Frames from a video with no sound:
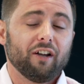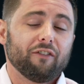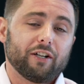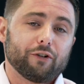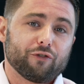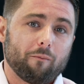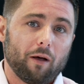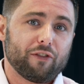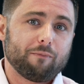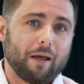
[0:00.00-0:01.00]
that there's a
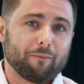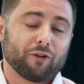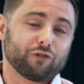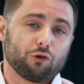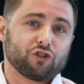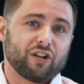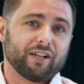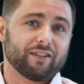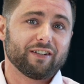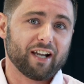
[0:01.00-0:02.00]
monthly payment
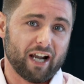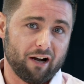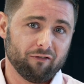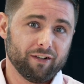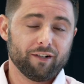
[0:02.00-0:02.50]
associated to the account,